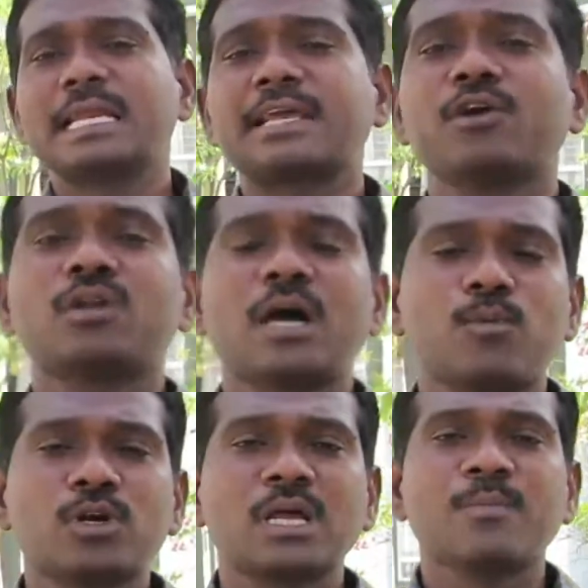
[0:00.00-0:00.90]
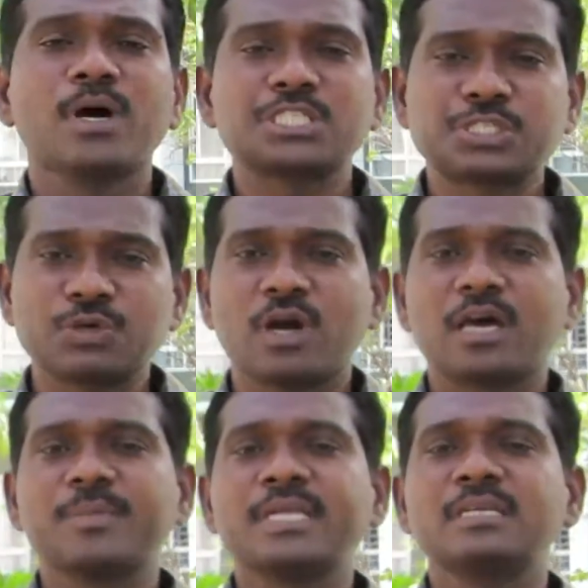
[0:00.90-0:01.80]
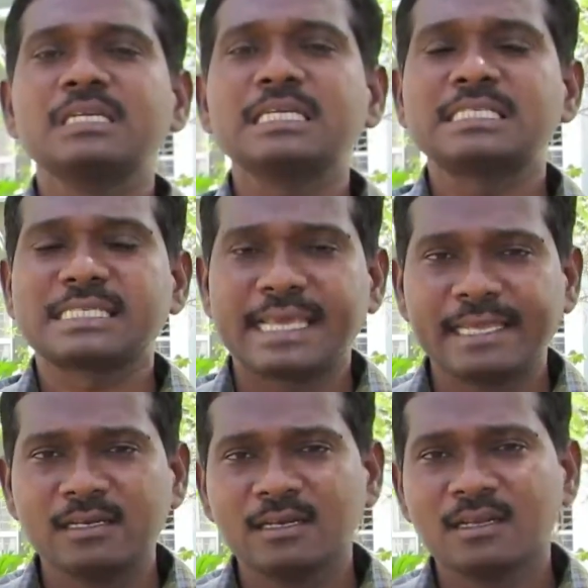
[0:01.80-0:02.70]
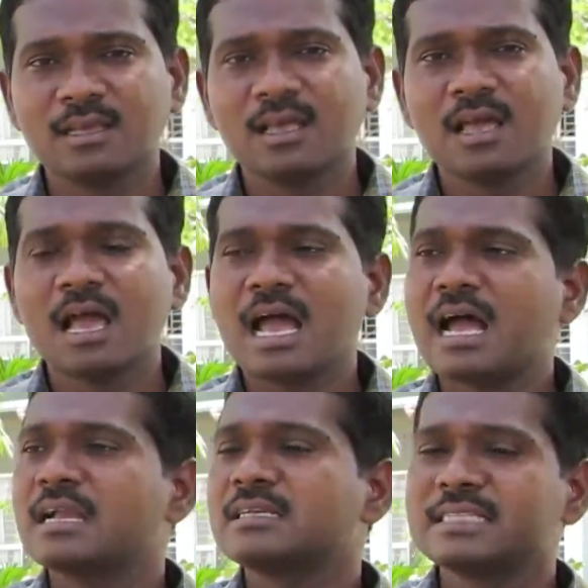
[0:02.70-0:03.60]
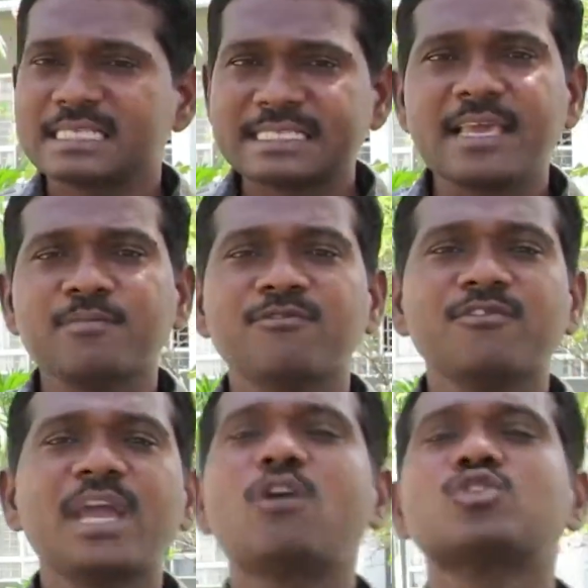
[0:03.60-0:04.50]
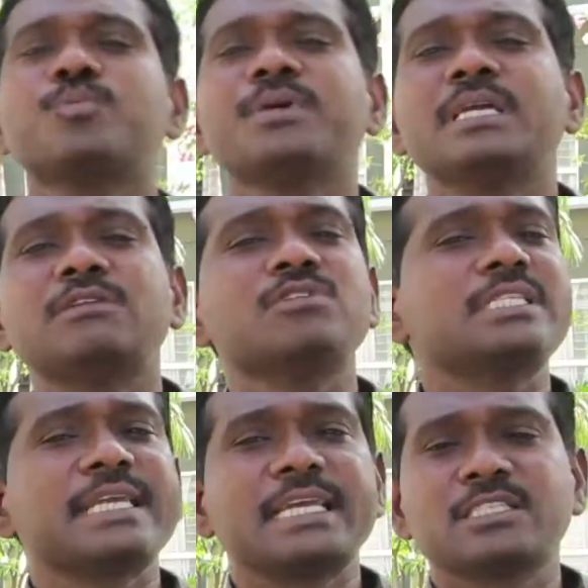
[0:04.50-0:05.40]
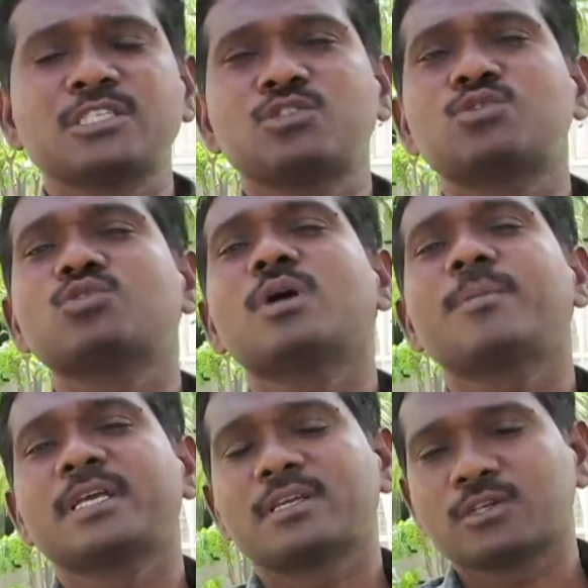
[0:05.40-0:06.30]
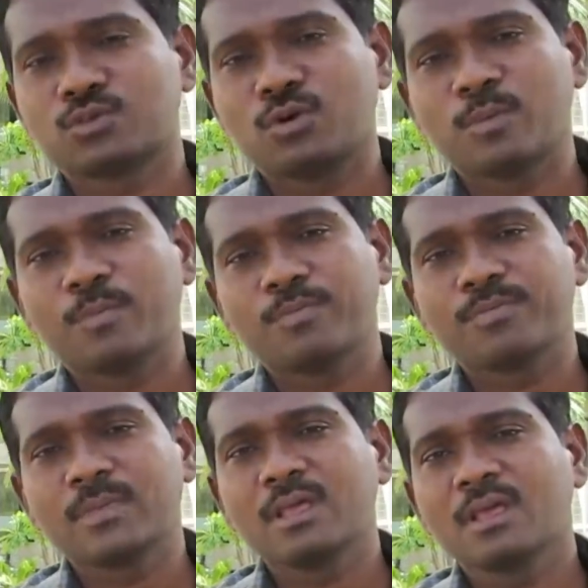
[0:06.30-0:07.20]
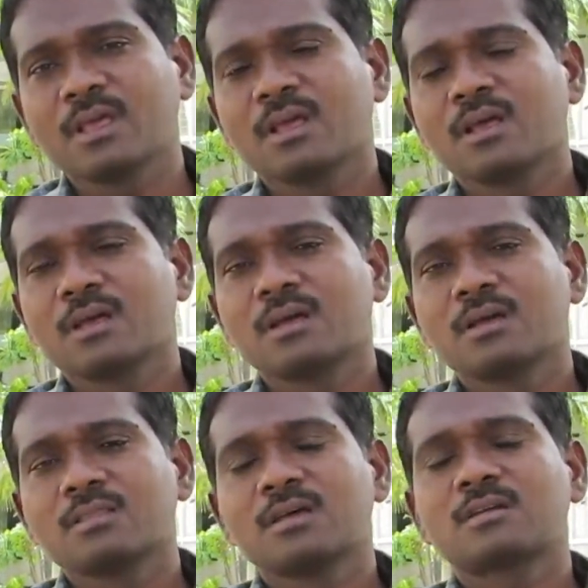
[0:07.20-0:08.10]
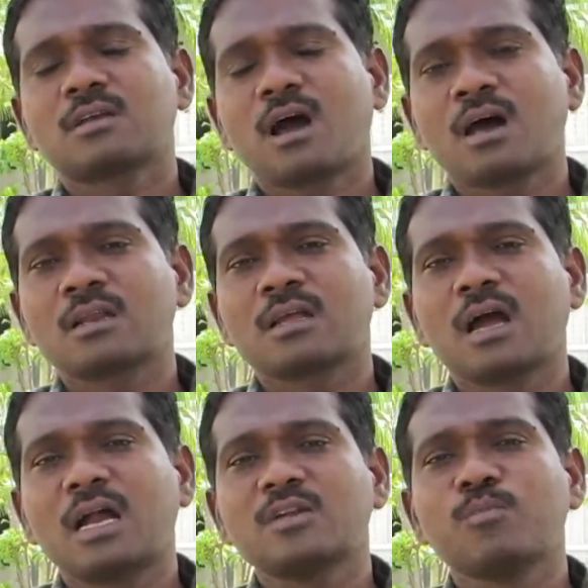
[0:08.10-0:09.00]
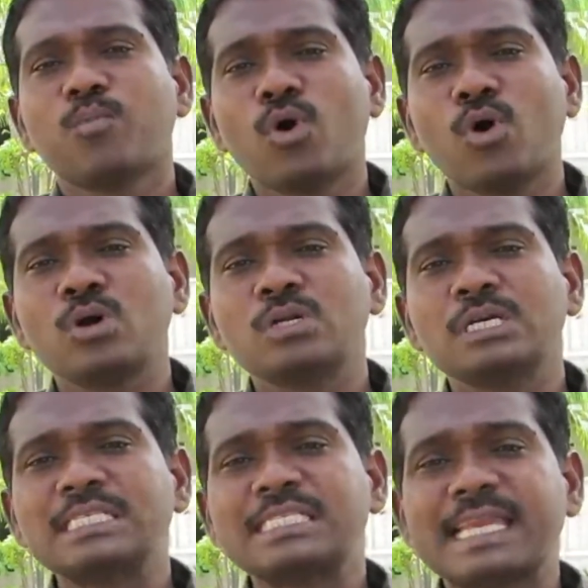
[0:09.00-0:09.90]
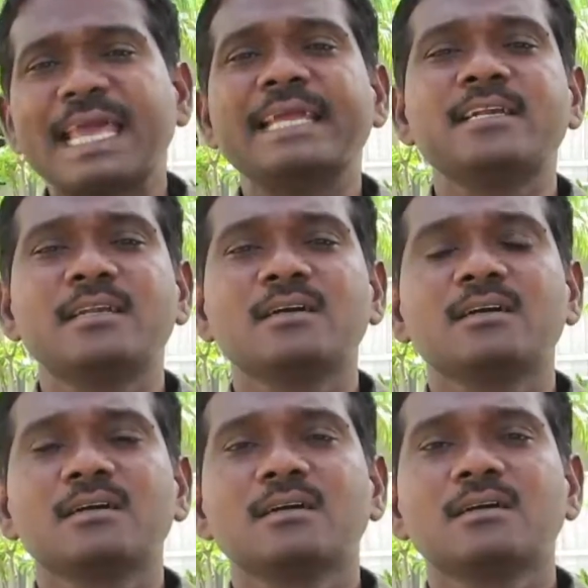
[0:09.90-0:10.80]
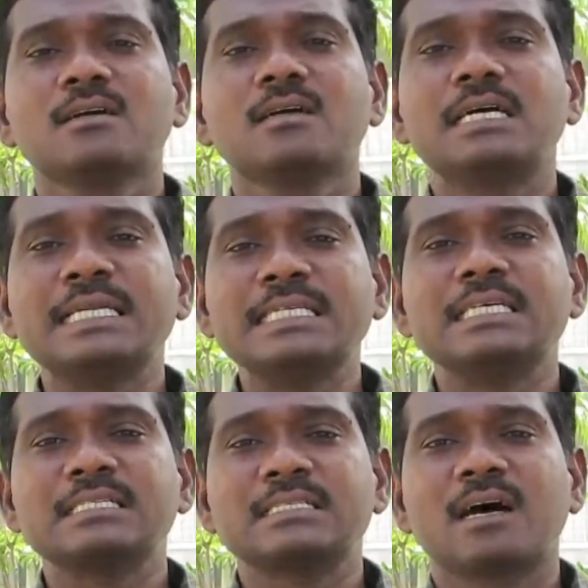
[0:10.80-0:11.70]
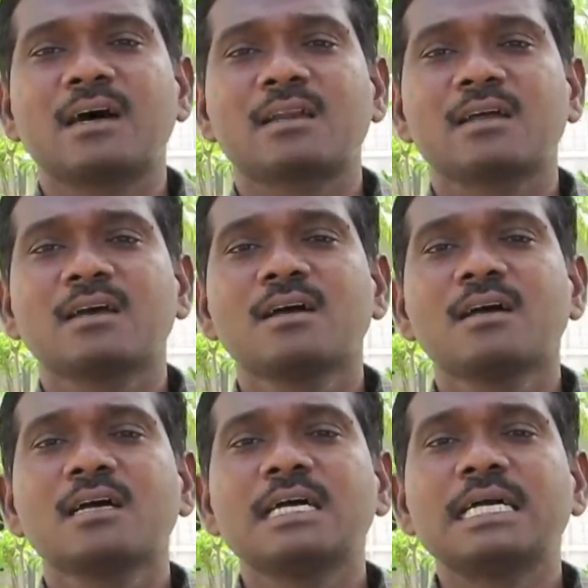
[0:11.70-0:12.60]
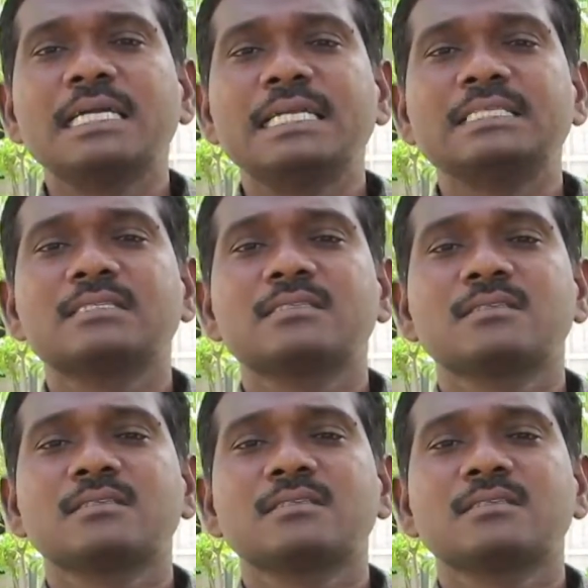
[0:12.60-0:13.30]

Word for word: required amount of acetocarmine stain and the same we have to be investigation through the microscope the dark and cold stained regions are it is